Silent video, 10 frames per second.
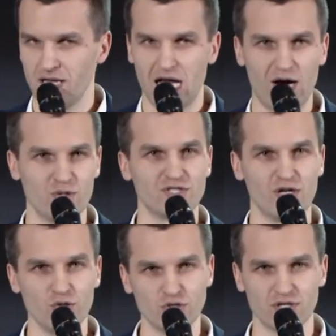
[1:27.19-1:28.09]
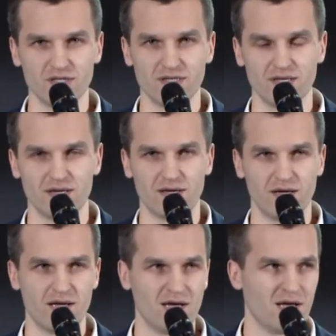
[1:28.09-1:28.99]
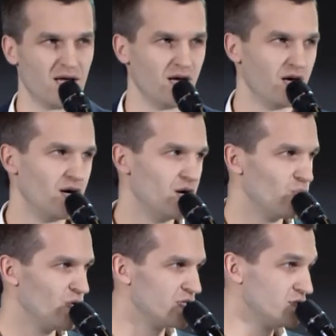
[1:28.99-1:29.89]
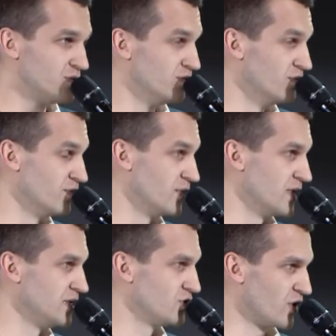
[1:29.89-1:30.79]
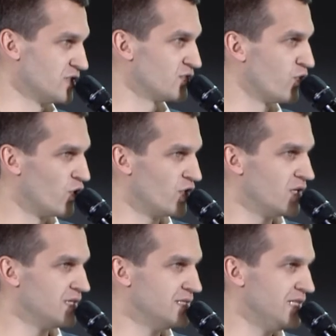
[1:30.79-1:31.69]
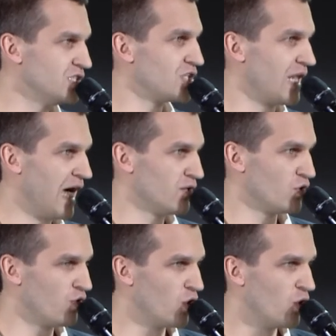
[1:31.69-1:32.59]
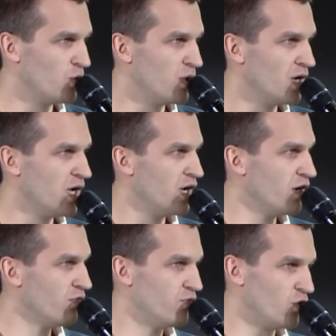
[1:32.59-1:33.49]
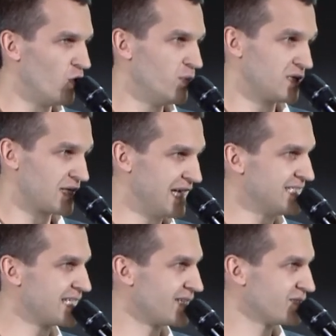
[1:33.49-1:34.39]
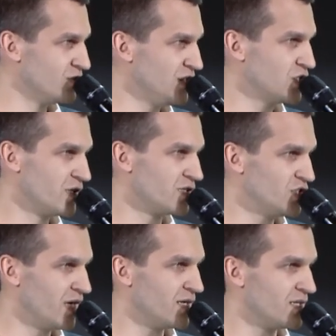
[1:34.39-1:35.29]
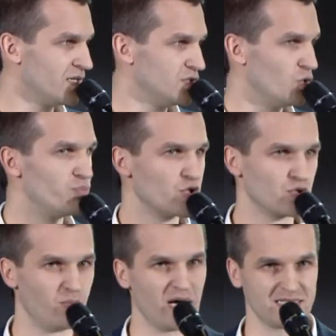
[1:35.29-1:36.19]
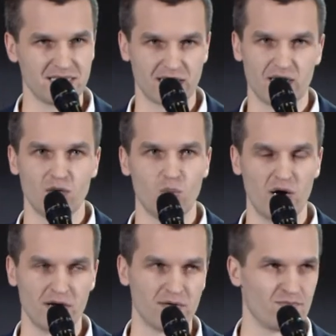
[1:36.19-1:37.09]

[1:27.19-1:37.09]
Our solution will transfer digital out-of-home from a classical traditional channel to a programmatic one,